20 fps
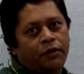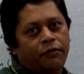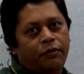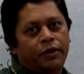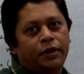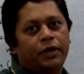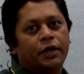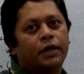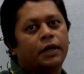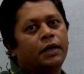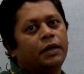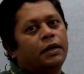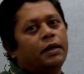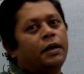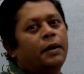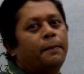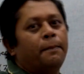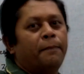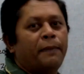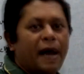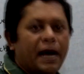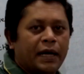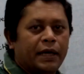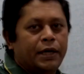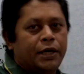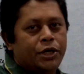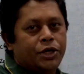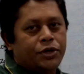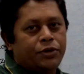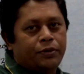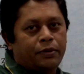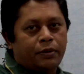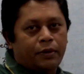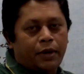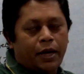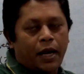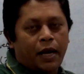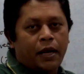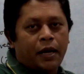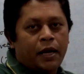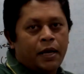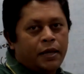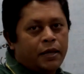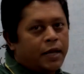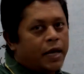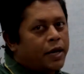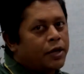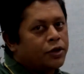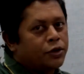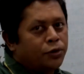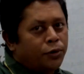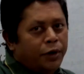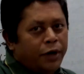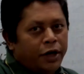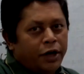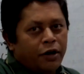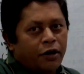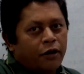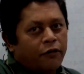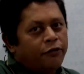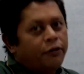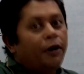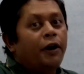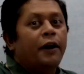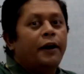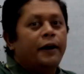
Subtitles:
with the magnitude. Okay? There is no need of